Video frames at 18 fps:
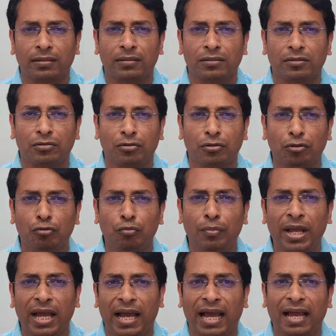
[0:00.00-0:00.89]
So you
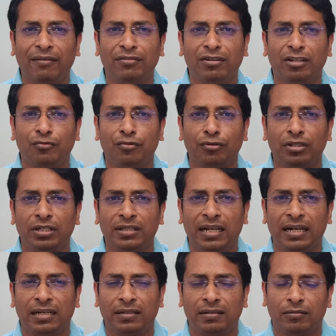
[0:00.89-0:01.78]
may have confusion
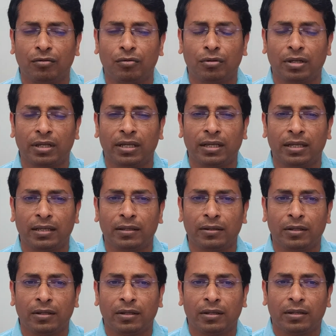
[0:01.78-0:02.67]
that okay,
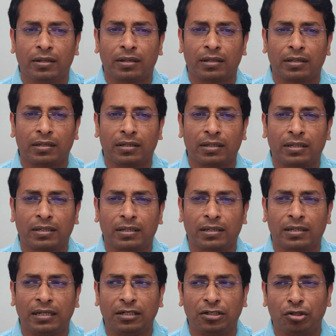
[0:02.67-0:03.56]

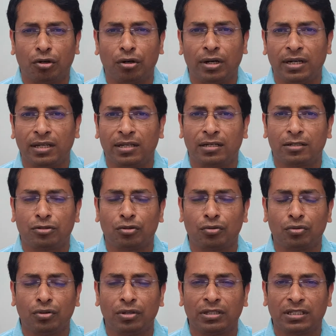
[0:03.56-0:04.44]
controller is also
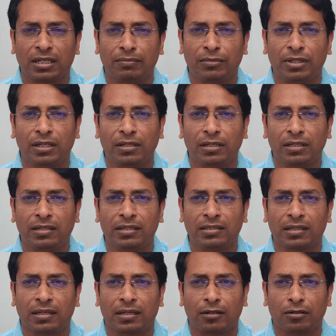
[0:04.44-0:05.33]
doing something, it
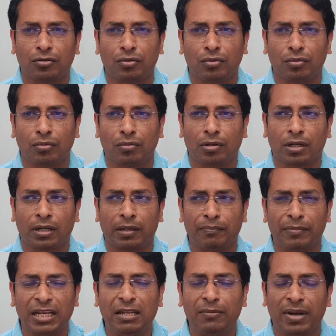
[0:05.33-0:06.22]
is also
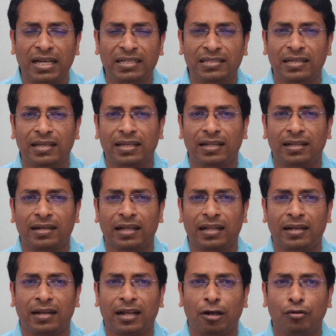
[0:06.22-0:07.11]
minimizing error,
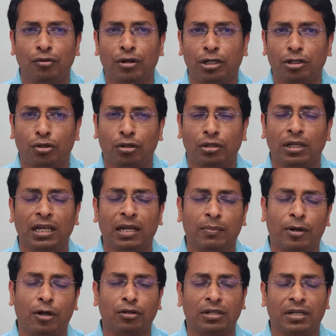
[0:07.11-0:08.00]
and now you are talking
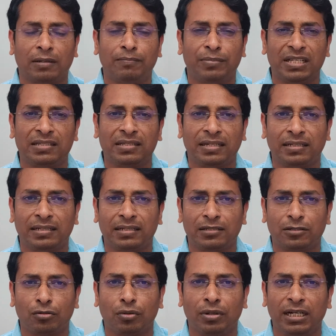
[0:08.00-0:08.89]
about compensators.
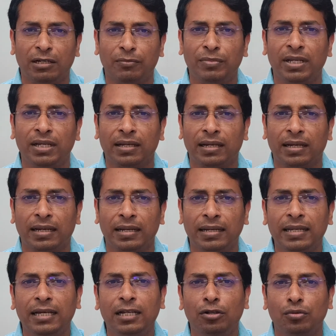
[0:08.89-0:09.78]
So let me
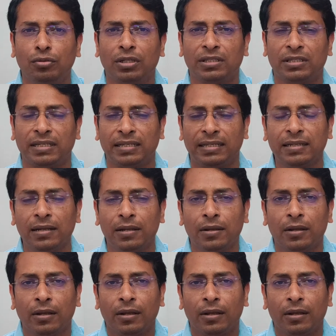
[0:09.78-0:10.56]
clear you the thing.